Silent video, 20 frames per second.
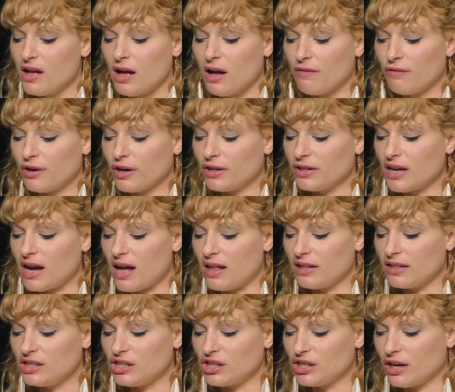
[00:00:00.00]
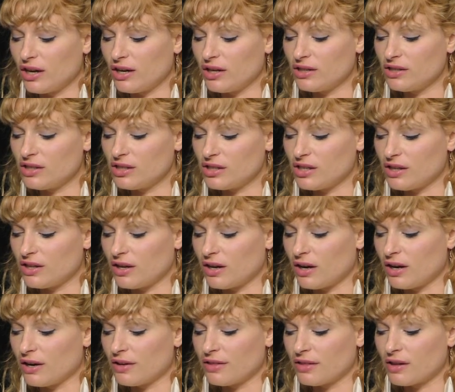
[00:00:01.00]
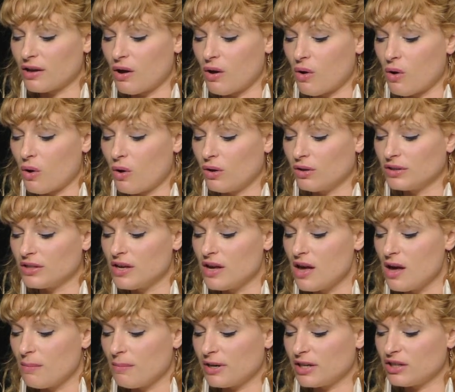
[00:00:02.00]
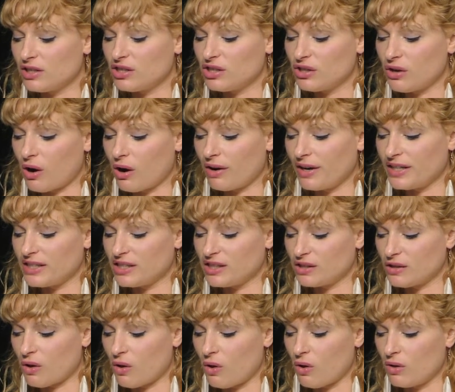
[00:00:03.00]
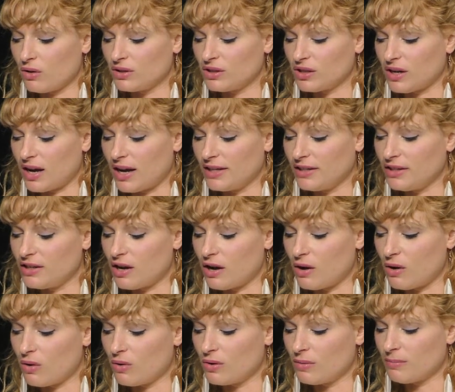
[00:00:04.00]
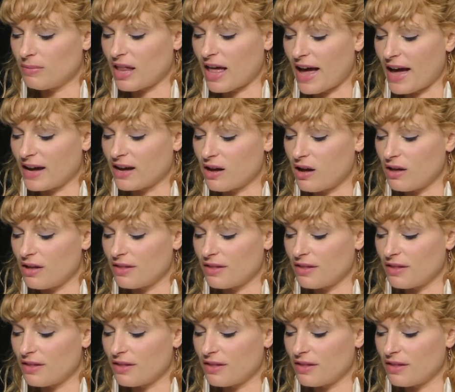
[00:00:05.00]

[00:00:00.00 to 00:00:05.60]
for her knowledge turns to the earth cold, but her story is sold to unknown black